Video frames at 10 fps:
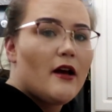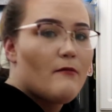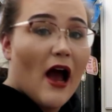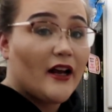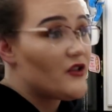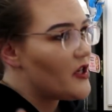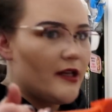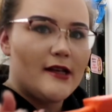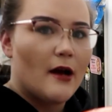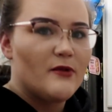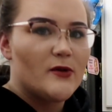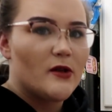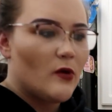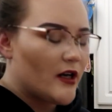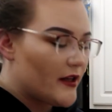Mac and cheese, I'm
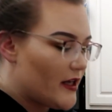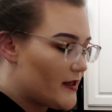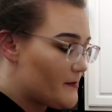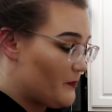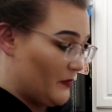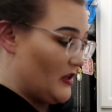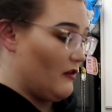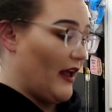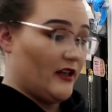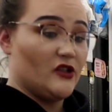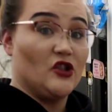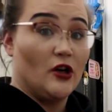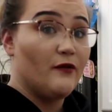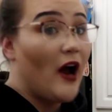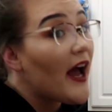using one of these like
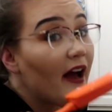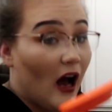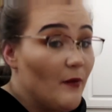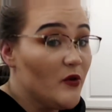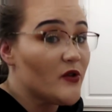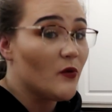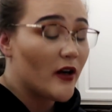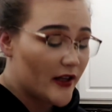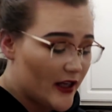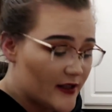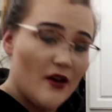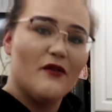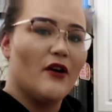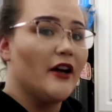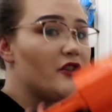stir fry, I'm using one of these.
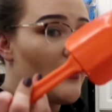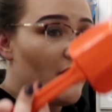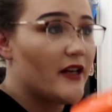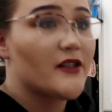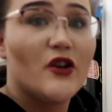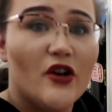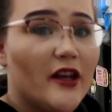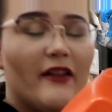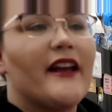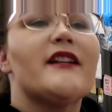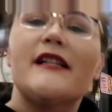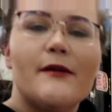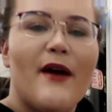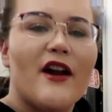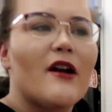Fudge, this, cookie, like it
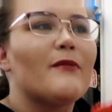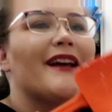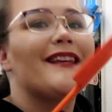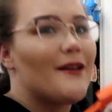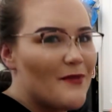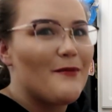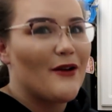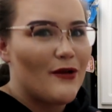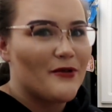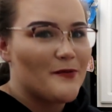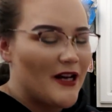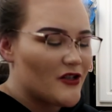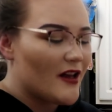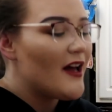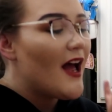doesn't matter. I'm like, give me my rubber
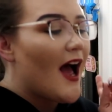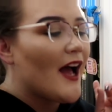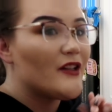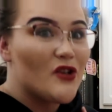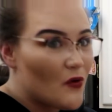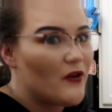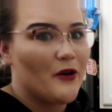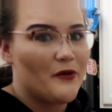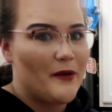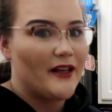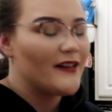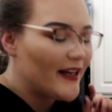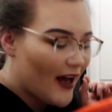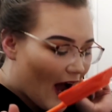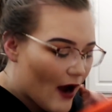spatula and don't fuck with me.
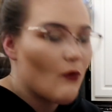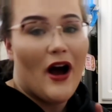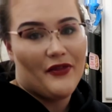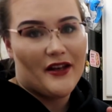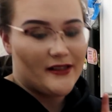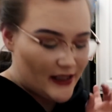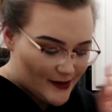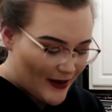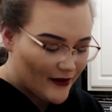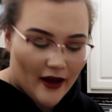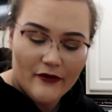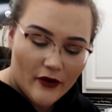Like I want this, it's my life.